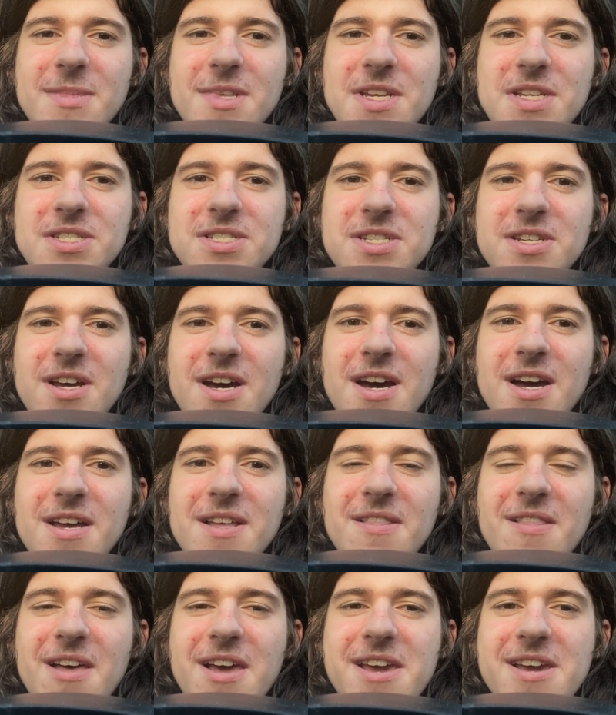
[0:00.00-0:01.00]
It's
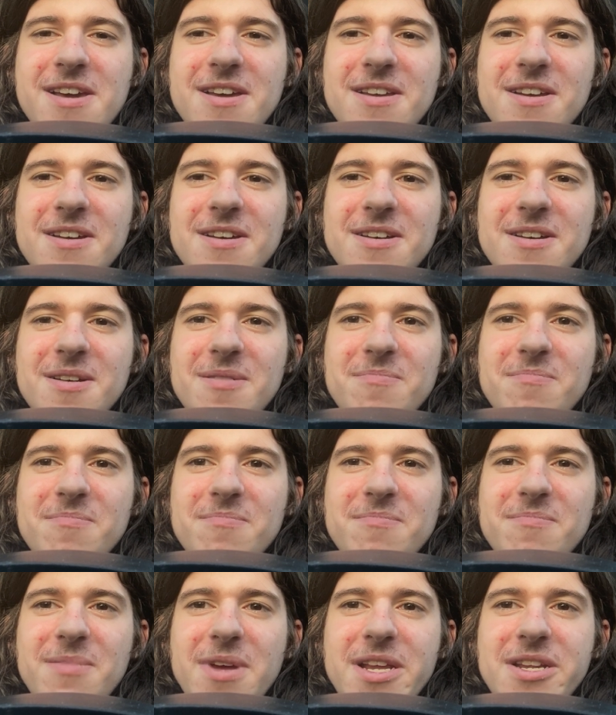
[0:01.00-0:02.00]
not, like,
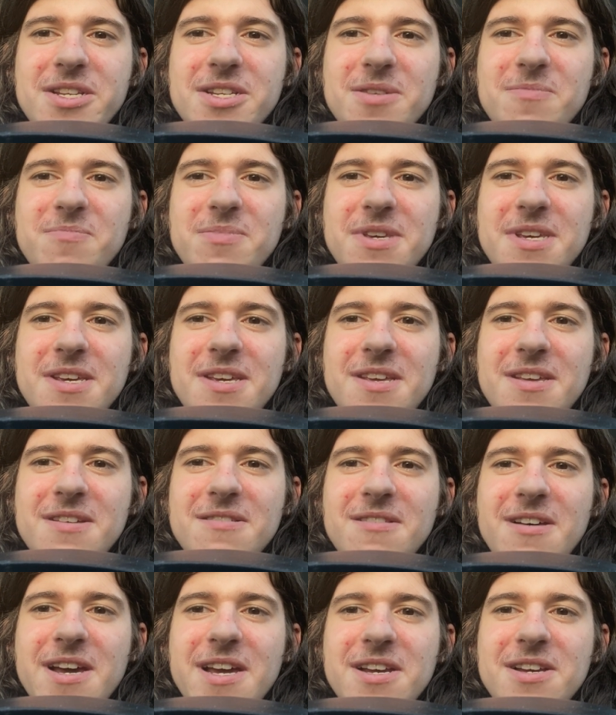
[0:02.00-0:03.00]
meant to be,
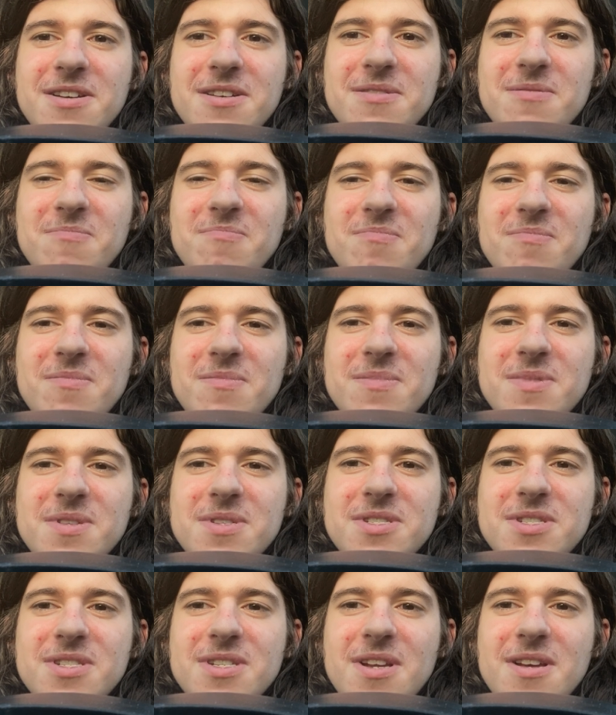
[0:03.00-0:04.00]
like,
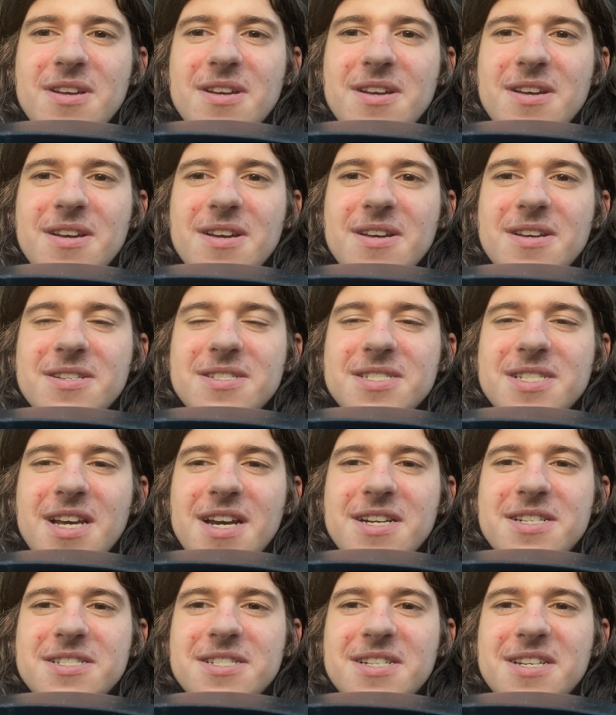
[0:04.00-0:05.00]

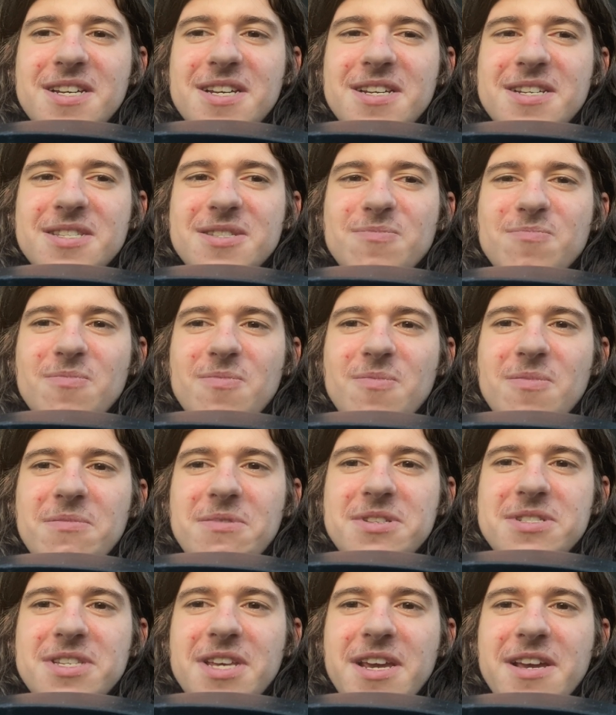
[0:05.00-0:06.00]
sexy.
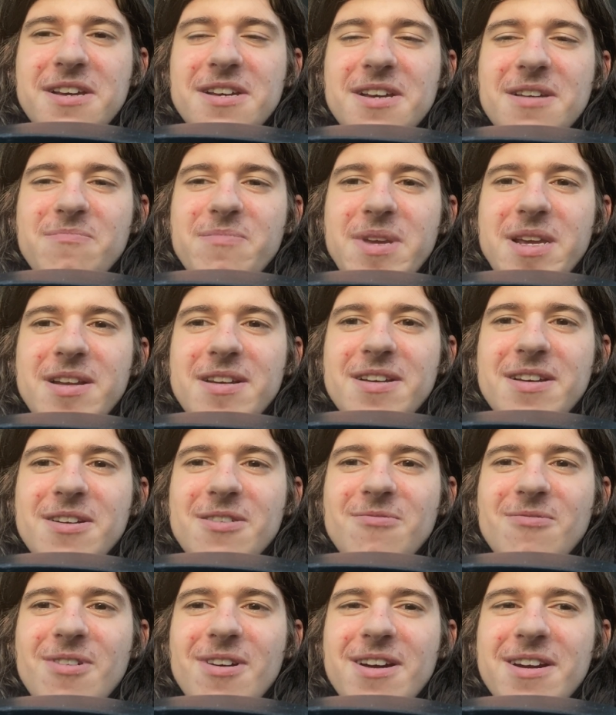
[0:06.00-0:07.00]
It's like a comedic
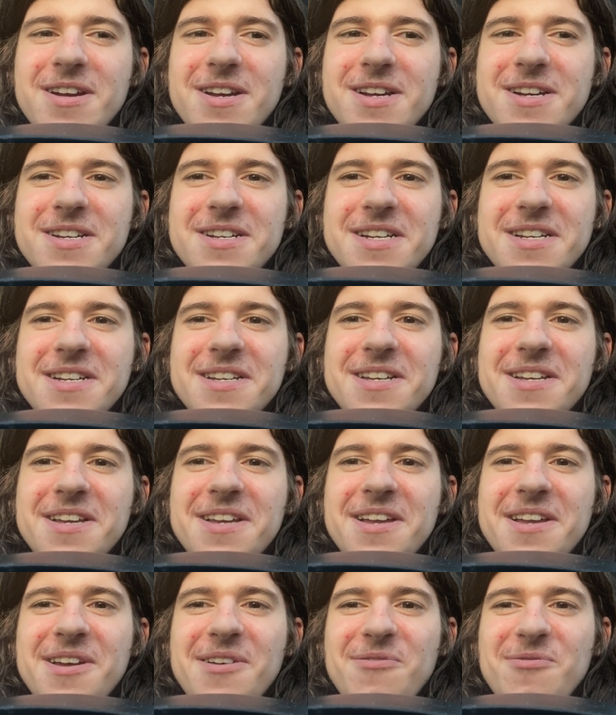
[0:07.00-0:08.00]
erotica
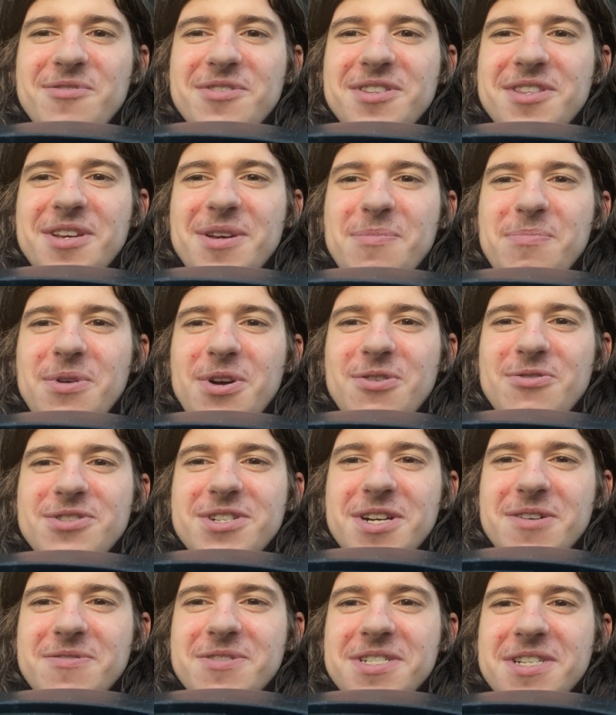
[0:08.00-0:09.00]
was the approach
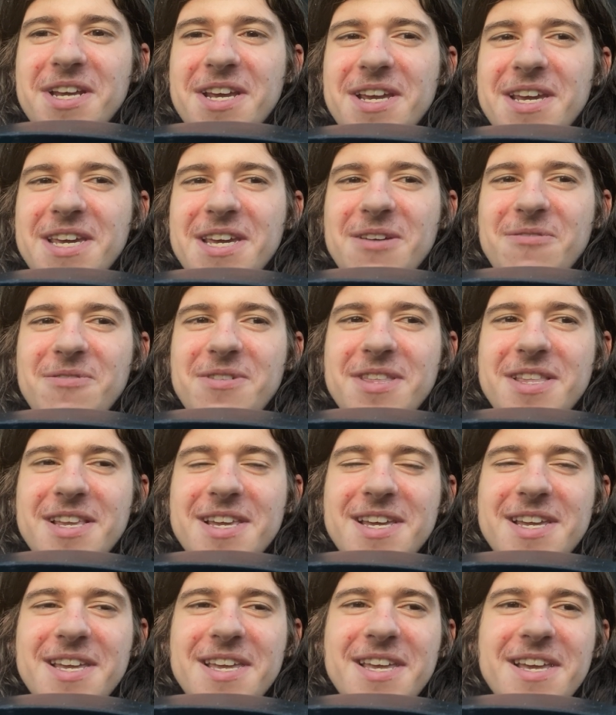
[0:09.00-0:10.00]
I was taking with
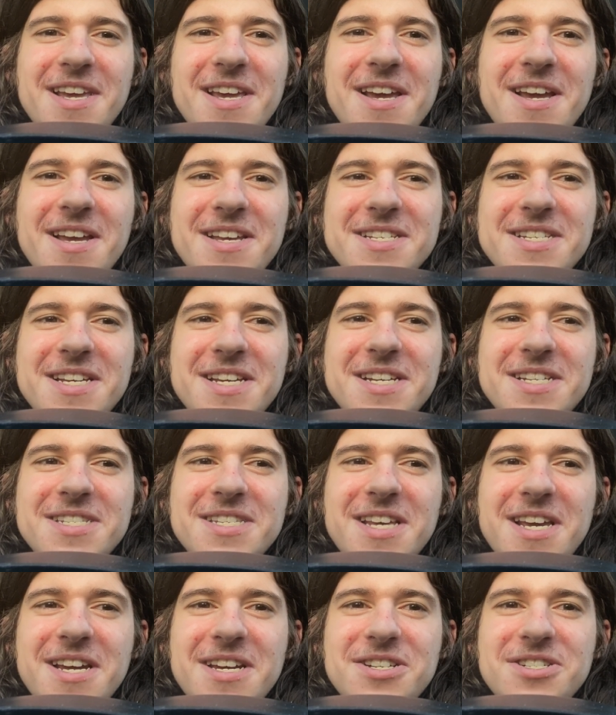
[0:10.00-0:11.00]
it, because it is
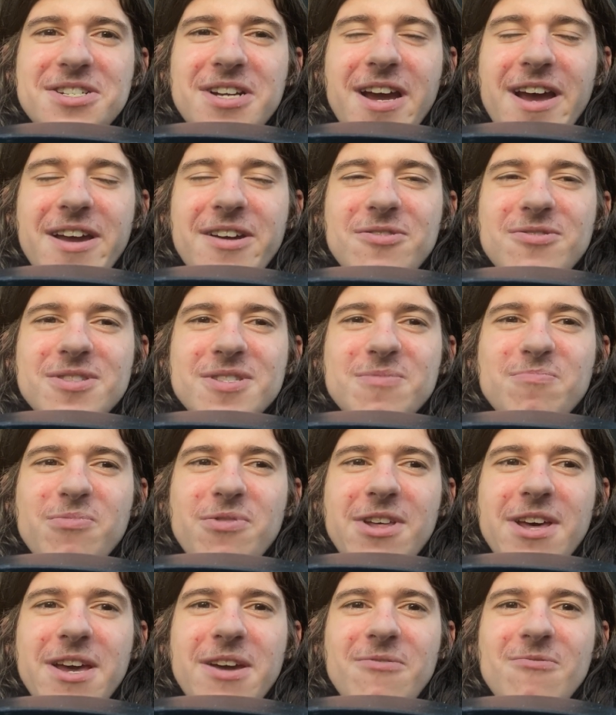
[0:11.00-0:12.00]
like a Child's
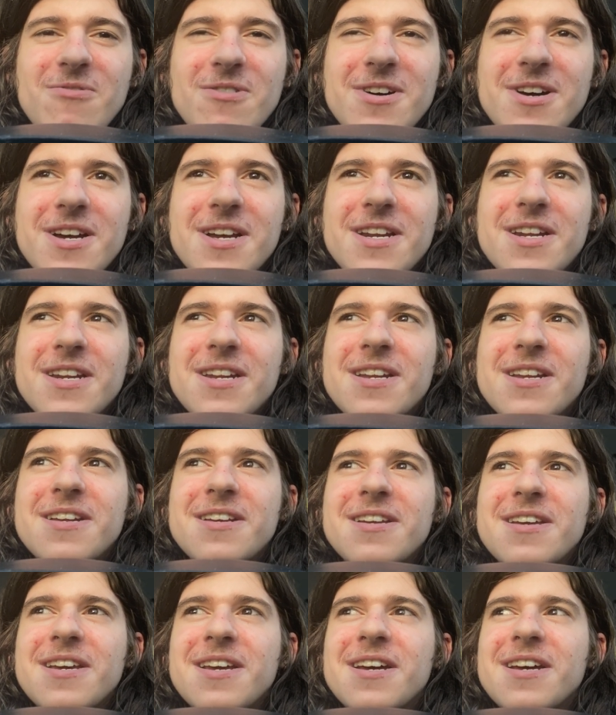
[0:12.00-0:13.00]
Play one,
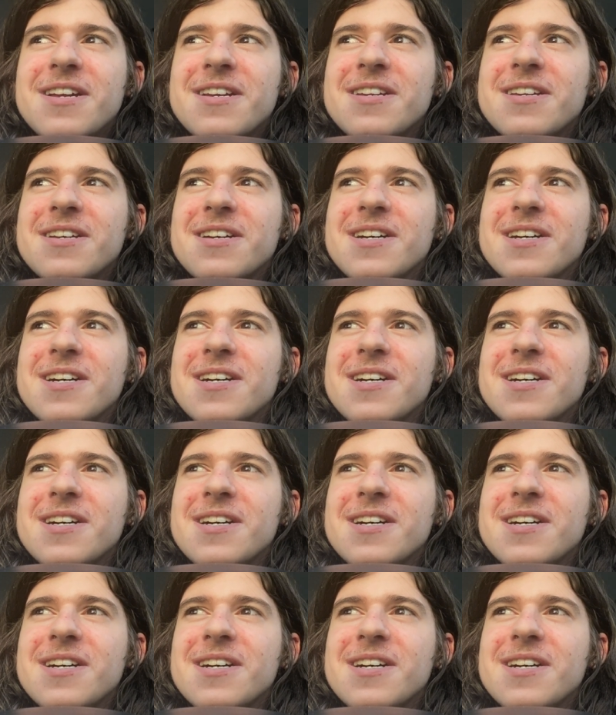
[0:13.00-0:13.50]
and